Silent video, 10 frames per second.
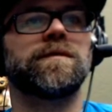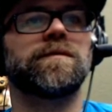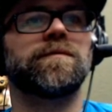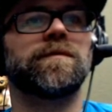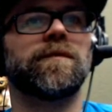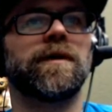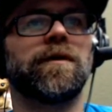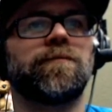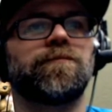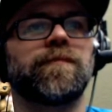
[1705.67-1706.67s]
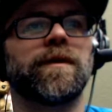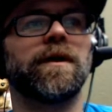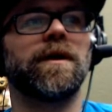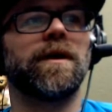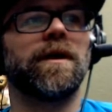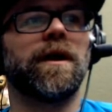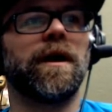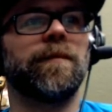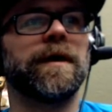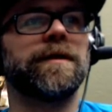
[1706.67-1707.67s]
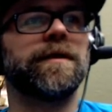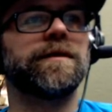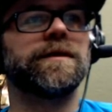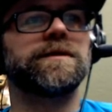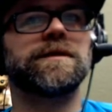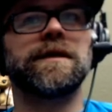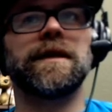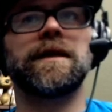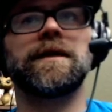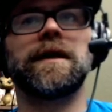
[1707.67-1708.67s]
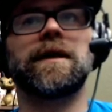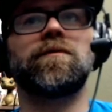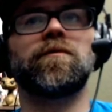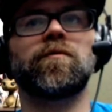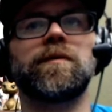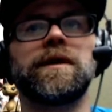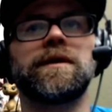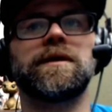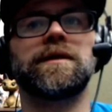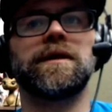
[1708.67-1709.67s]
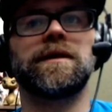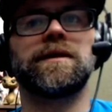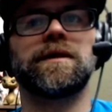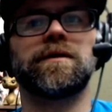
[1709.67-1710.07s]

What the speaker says: There we go. And then this again, I will repeat it at the end here.